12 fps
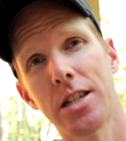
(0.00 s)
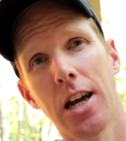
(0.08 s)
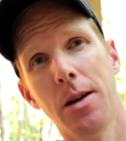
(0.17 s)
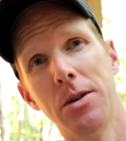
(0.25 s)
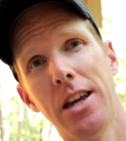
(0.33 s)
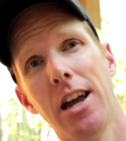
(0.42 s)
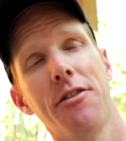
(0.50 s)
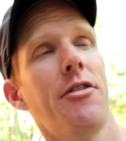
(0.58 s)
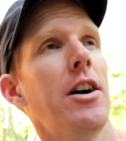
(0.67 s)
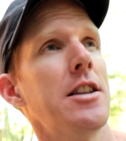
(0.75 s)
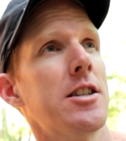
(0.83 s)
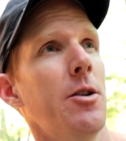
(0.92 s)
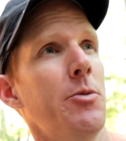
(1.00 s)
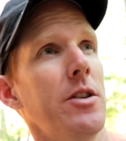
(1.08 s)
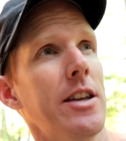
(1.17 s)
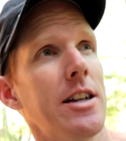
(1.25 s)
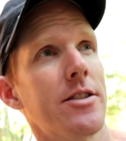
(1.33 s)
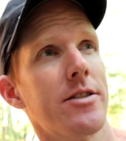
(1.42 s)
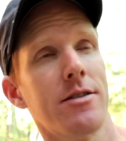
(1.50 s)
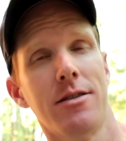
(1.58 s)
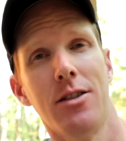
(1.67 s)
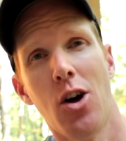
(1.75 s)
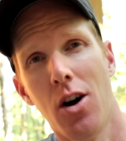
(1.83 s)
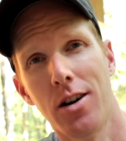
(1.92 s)
the time you can't find something that's
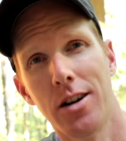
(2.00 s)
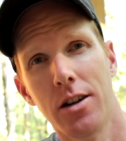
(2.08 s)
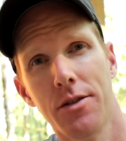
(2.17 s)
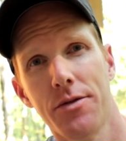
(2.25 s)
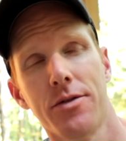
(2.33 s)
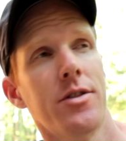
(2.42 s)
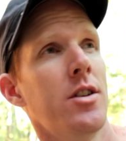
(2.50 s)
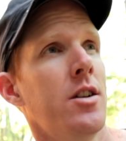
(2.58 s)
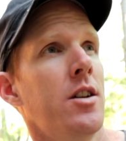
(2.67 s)
long enough.